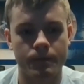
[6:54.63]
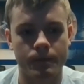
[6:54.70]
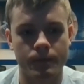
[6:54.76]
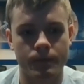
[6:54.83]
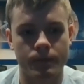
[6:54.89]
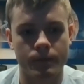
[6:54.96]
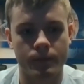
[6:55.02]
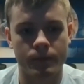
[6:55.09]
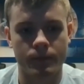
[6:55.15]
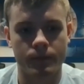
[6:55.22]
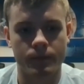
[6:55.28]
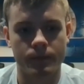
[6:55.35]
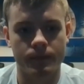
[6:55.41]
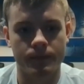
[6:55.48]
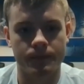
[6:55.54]
Okay,
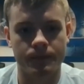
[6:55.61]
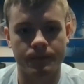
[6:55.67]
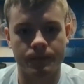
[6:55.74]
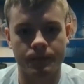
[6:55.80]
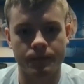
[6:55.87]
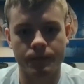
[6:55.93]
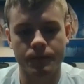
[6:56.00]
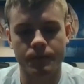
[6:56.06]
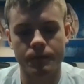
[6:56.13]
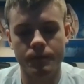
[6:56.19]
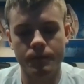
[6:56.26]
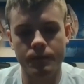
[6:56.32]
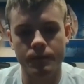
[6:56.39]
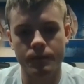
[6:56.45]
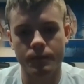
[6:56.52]
John.
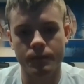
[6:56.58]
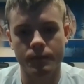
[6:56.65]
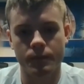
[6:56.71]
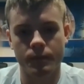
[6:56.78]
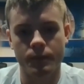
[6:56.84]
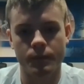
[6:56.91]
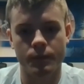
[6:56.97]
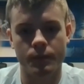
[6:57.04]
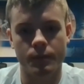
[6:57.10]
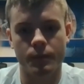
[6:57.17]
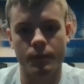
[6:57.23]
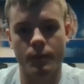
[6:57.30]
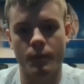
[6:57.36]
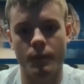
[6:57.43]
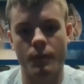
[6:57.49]
John, curious.
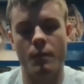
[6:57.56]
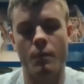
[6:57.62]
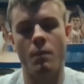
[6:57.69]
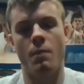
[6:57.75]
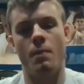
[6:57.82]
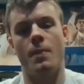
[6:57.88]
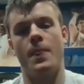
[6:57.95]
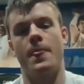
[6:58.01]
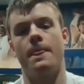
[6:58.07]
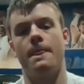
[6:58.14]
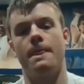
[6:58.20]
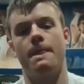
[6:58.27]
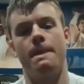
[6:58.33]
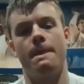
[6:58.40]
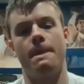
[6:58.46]
Where do you
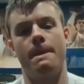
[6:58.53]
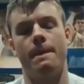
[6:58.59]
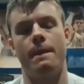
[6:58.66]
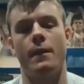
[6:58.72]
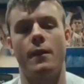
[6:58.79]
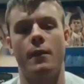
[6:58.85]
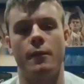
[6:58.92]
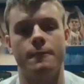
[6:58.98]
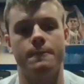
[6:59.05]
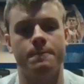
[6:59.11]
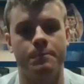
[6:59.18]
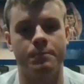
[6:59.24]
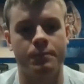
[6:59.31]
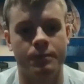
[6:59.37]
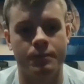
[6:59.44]
think this team's
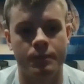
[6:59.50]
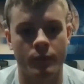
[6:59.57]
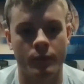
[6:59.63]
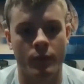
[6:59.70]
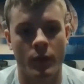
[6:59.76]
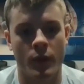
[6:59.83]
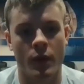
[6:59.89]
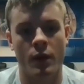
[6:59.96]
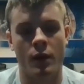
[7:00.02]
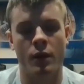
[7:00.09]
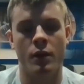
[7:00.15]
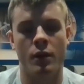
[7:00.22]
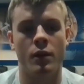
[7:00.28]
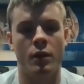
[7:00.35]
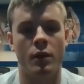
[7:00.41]
better this year than it
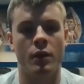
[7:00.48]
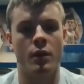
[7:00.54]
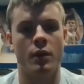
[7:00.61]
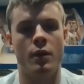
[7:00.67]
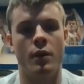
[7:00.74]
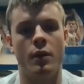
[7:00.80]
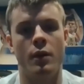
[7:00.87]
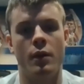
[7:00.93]
was last year? What